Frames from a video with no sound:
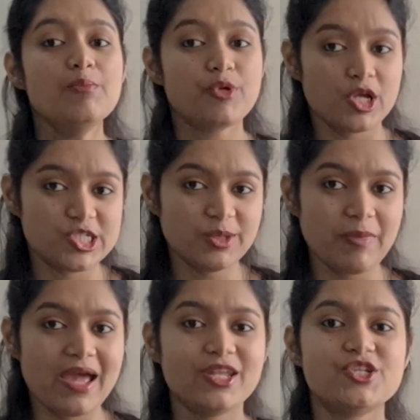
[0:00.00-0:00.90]
project
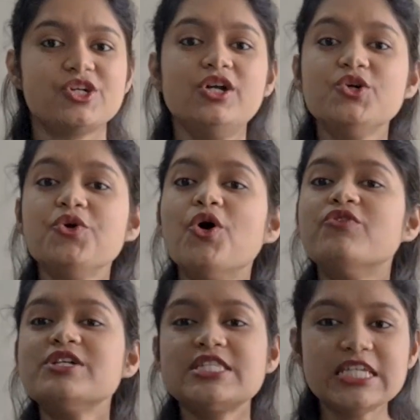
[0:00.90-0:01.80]
manager to
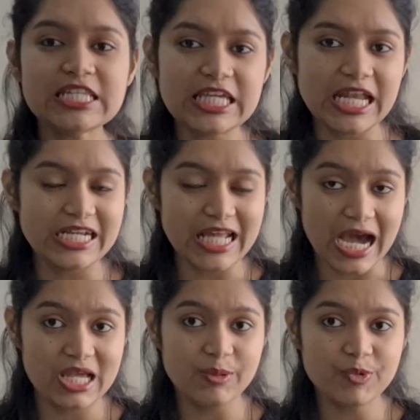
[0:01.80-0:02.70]
oversee the
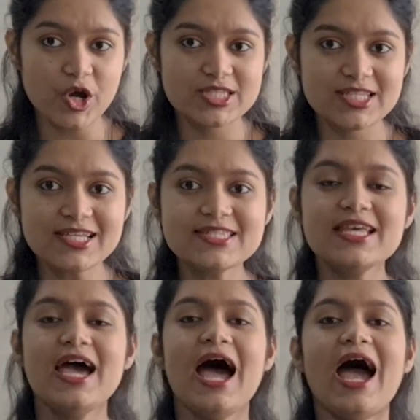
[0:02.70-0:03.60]
entire process
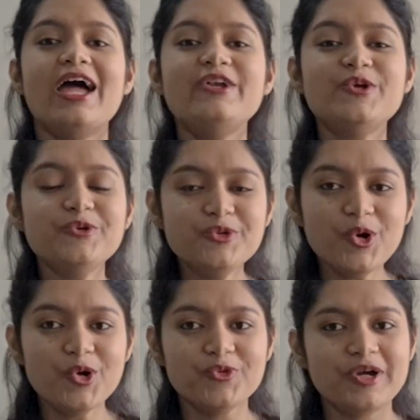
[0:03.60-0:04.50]
and to
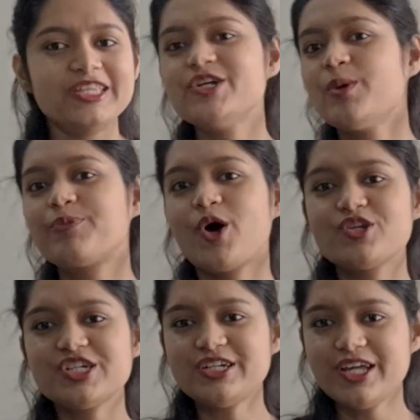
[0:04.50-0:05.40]
know whether your
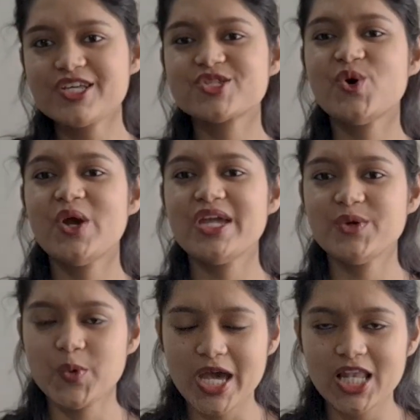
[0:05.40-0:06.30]
project is
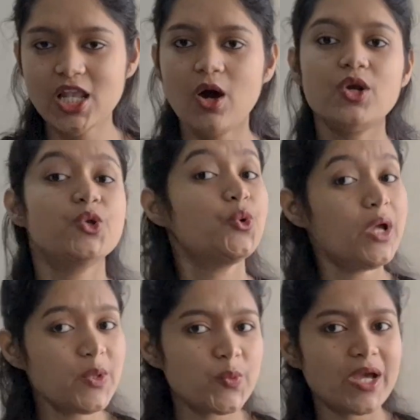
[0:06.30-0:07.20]
going well,
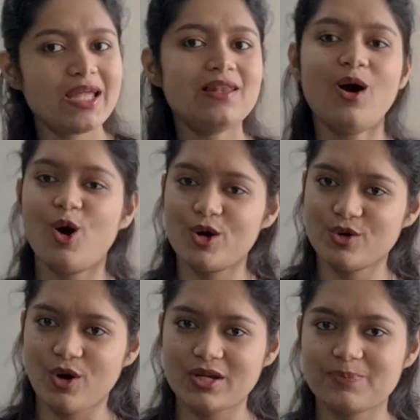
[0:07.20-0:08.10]
doing well or
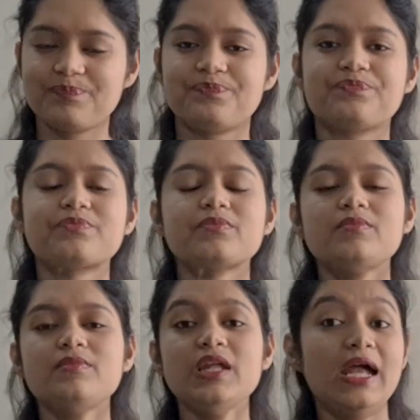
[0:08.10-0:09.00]
not,
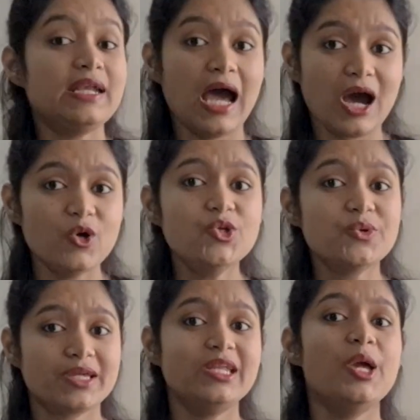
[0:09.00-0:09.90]
and how you
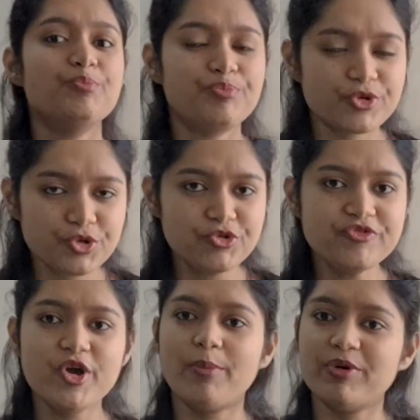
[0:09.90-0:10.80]
can
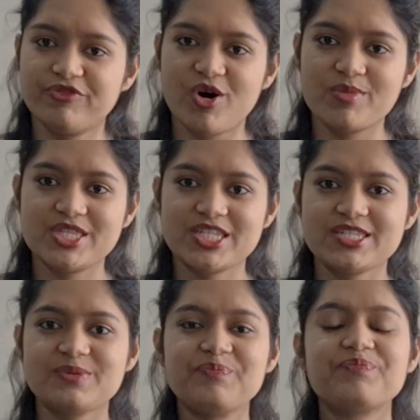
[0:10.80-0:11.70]
improve your
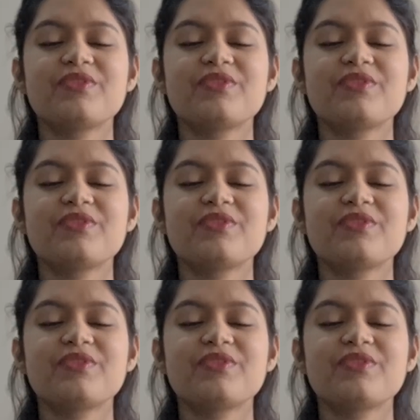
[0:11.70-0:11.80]
performances.